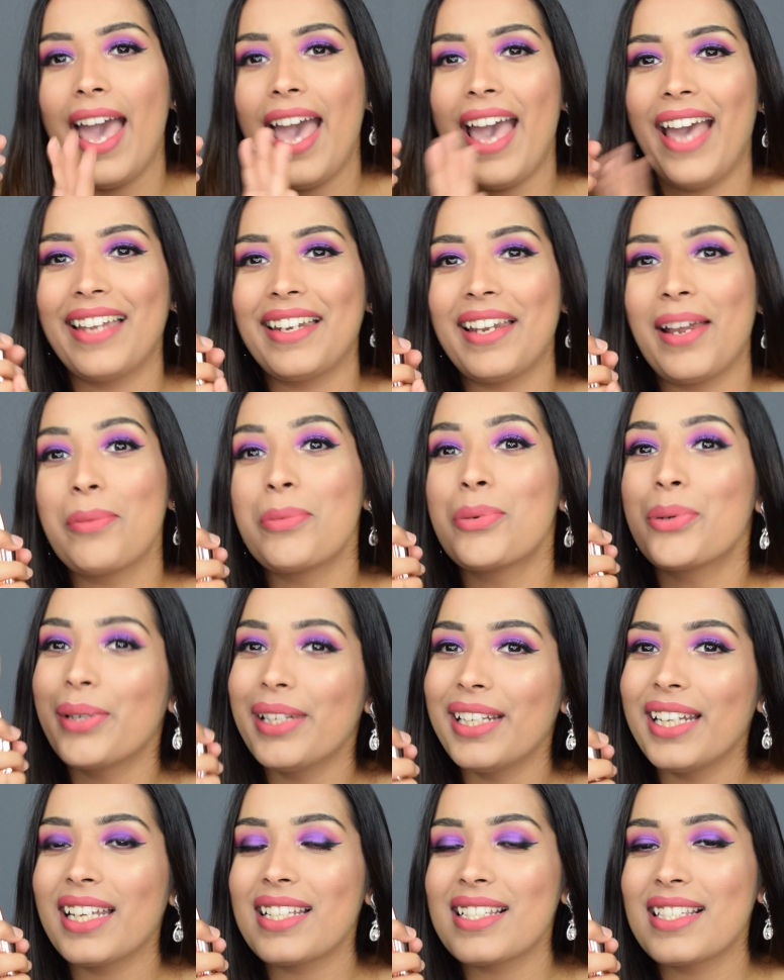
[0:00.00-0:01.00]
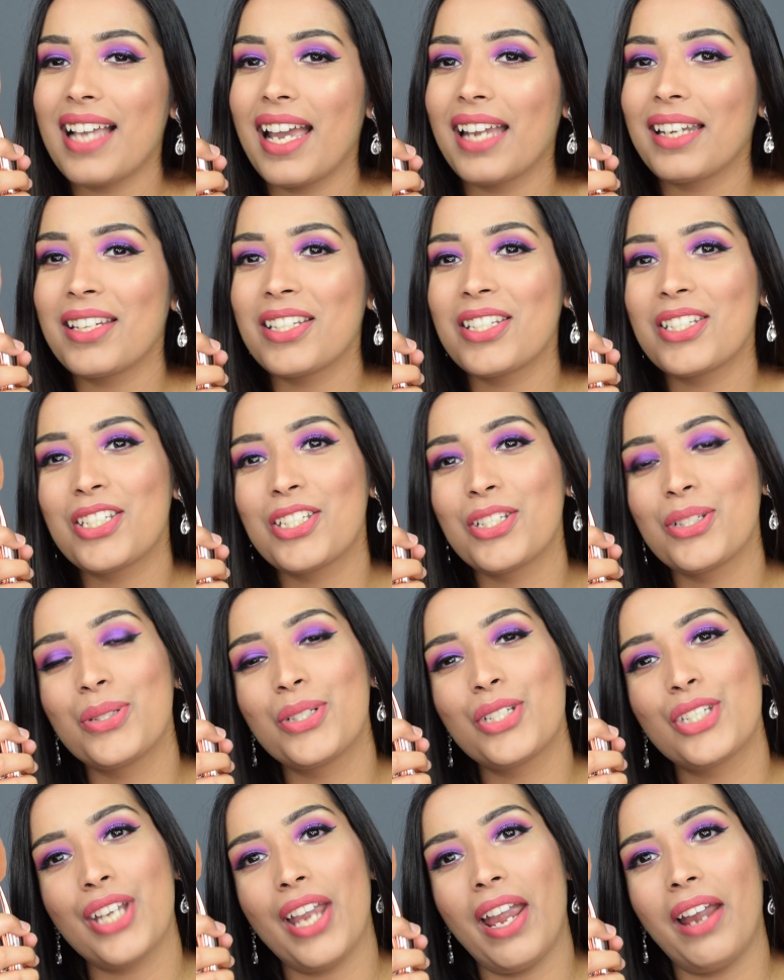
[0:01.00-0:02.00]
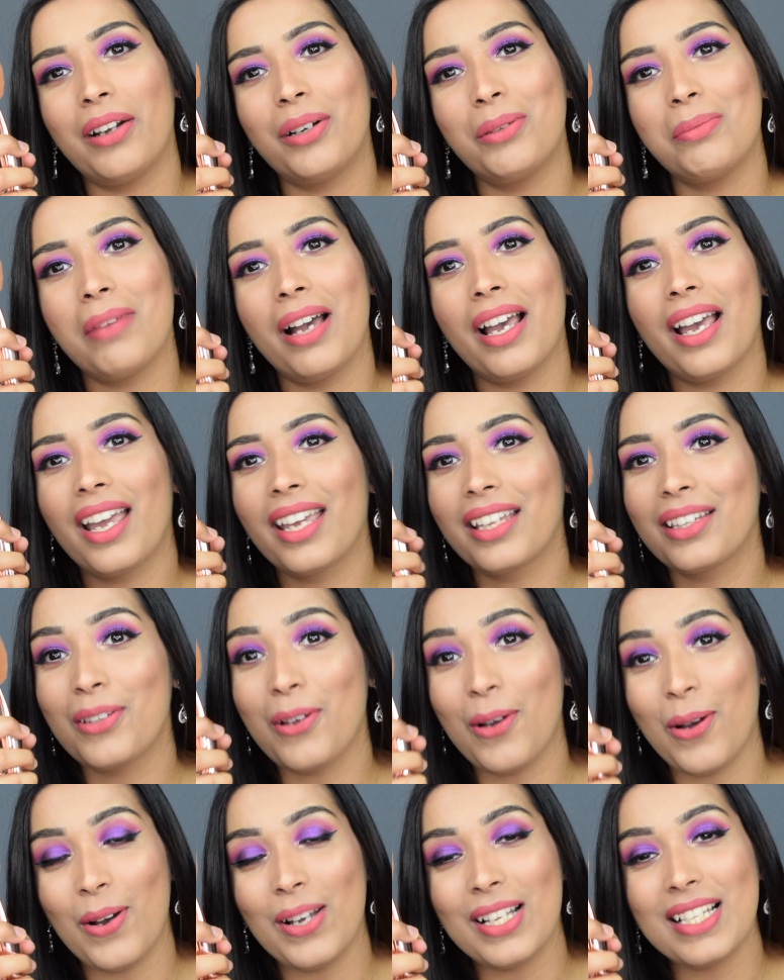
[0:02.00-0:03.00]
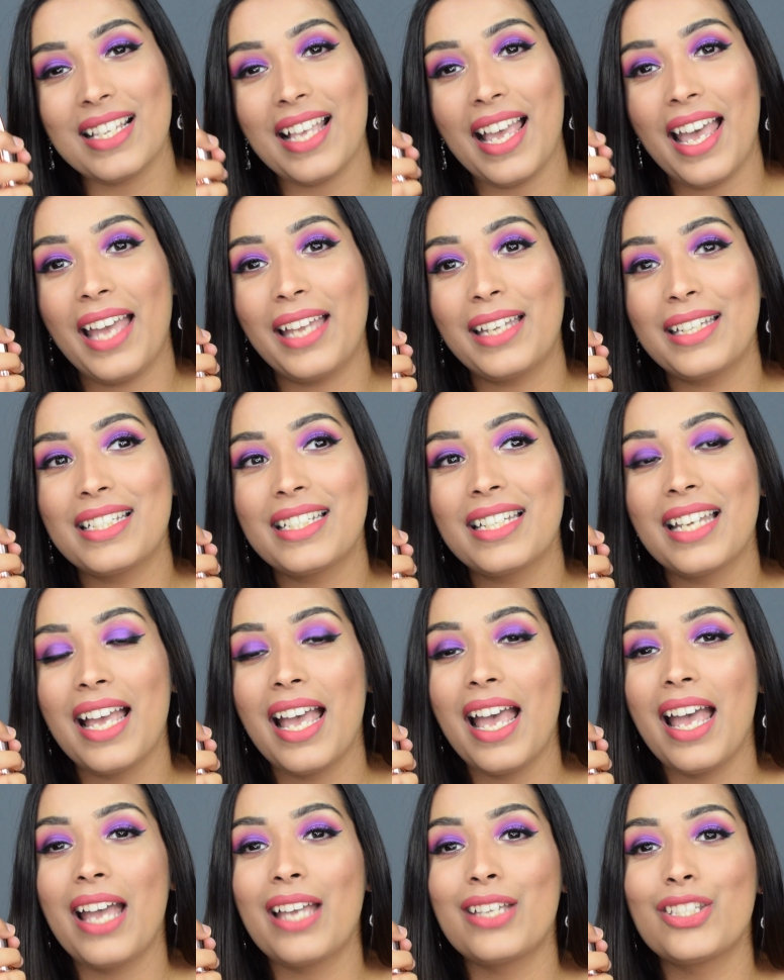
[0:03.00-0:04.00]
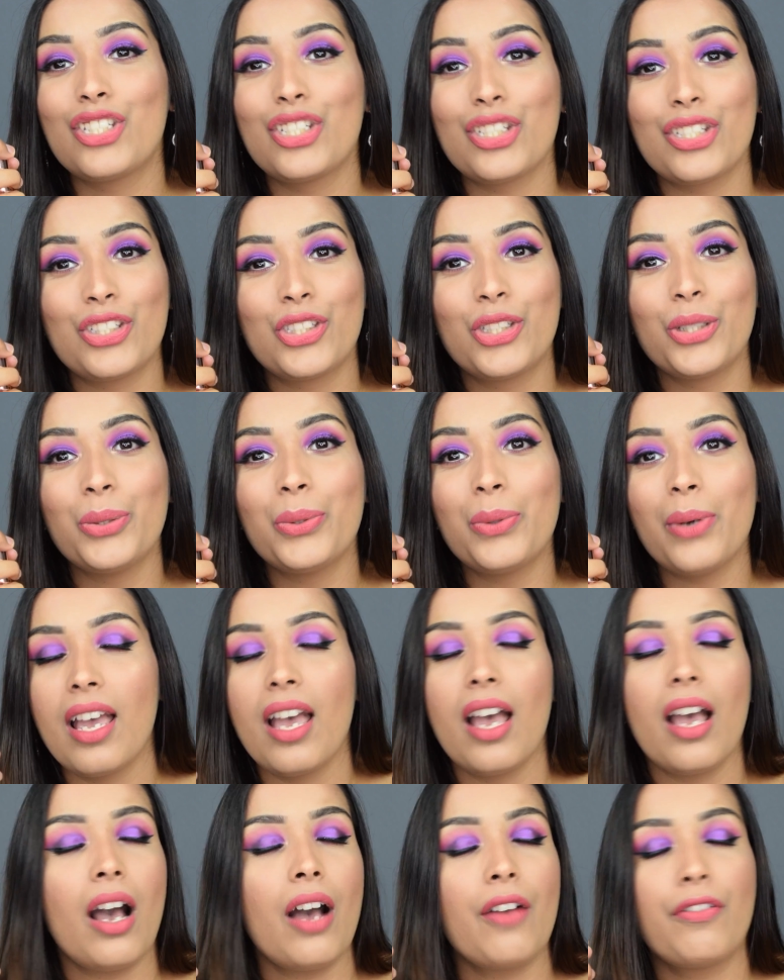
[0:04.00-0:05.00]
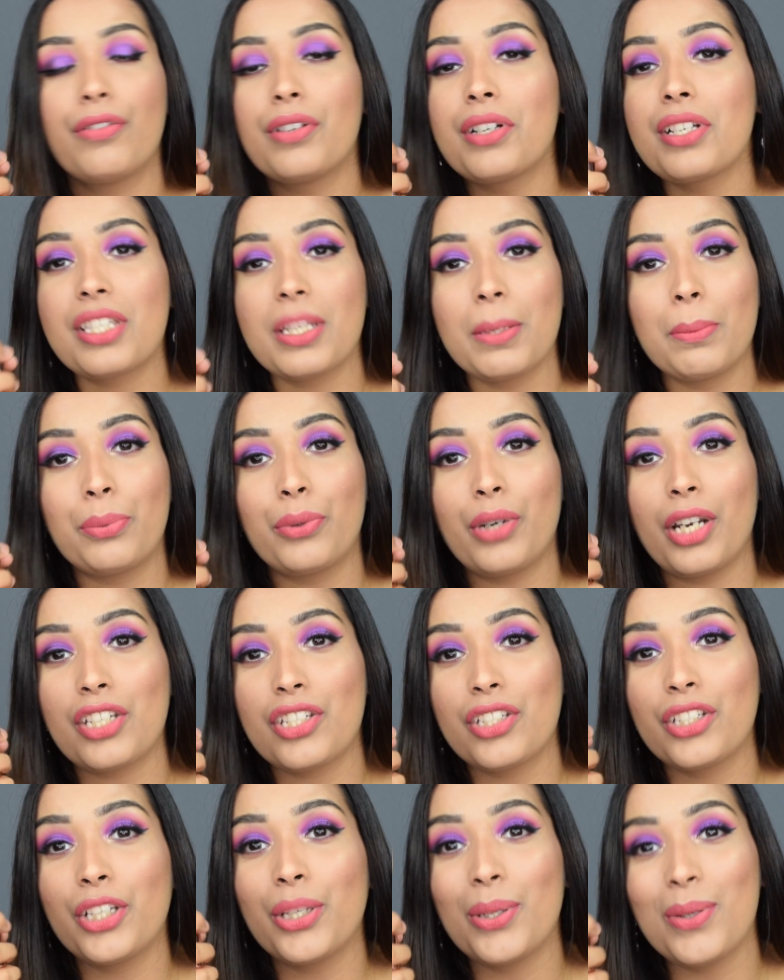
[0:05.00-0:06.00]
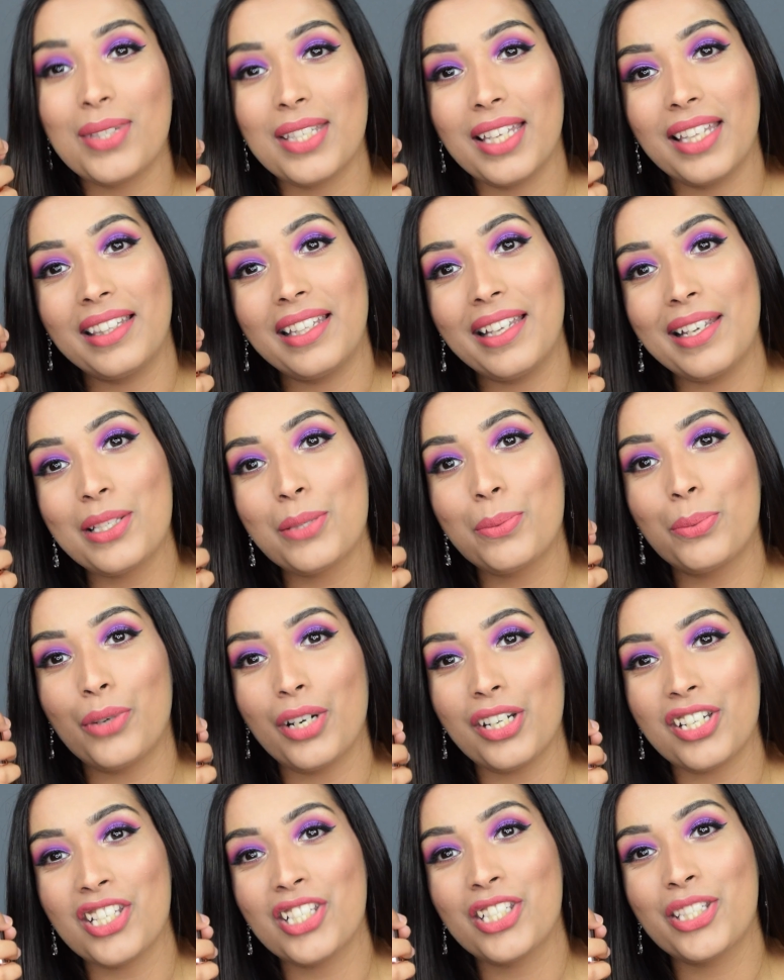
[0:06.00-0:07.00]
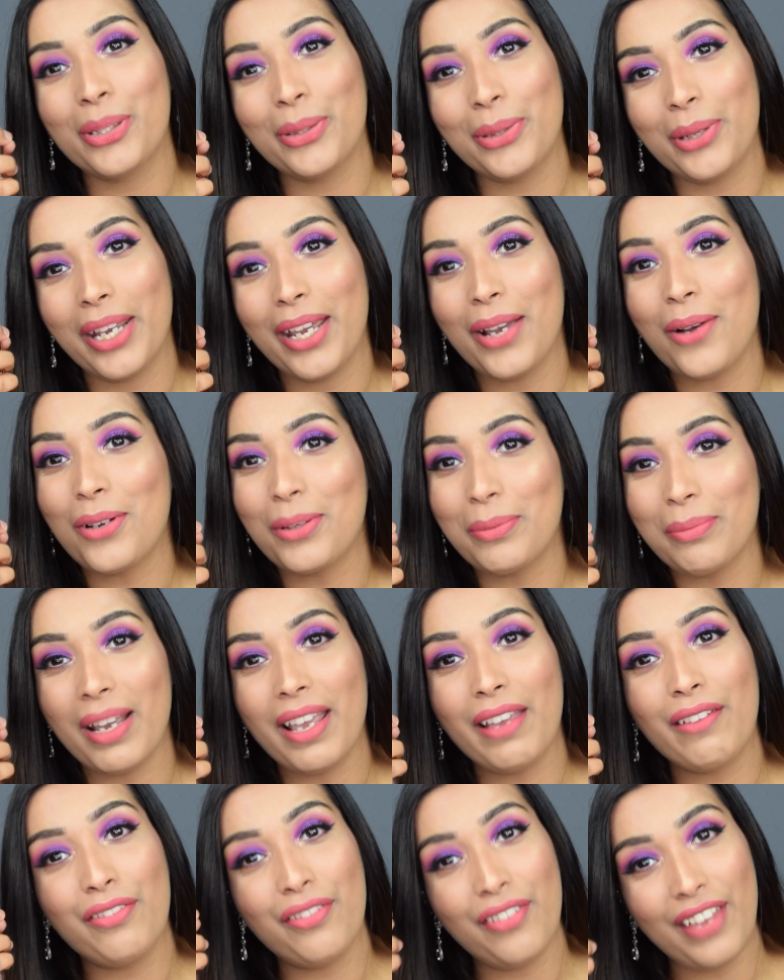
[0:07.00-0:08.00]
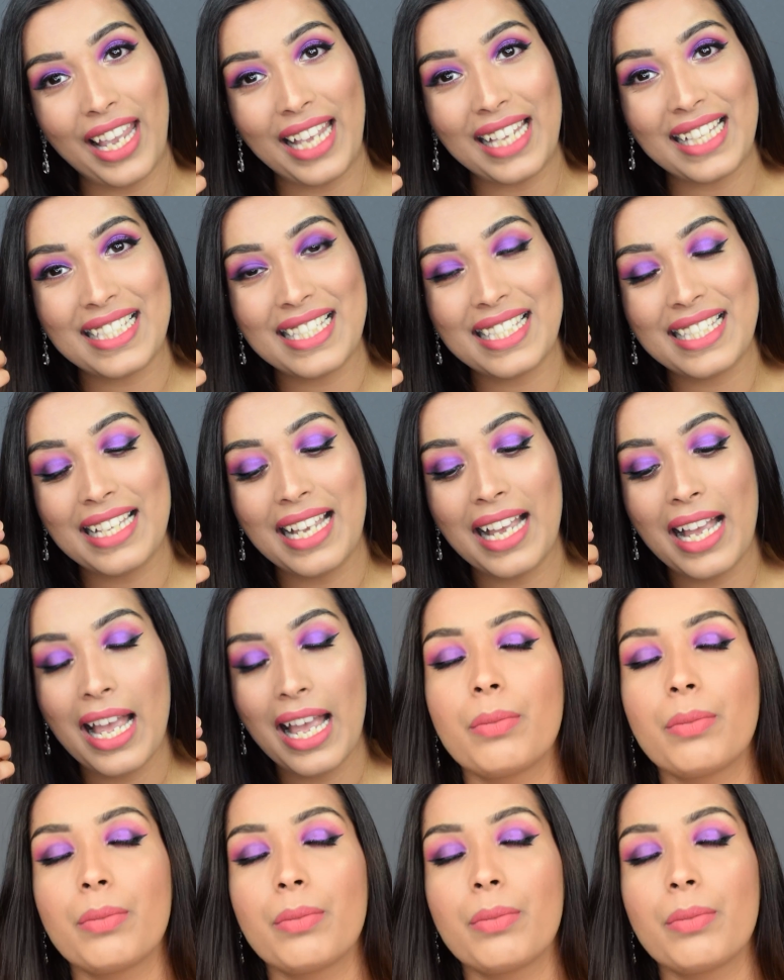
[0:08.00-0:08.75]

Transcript: And I'm really excited to share my thoughts and just do a first impression using these brushes today on my face.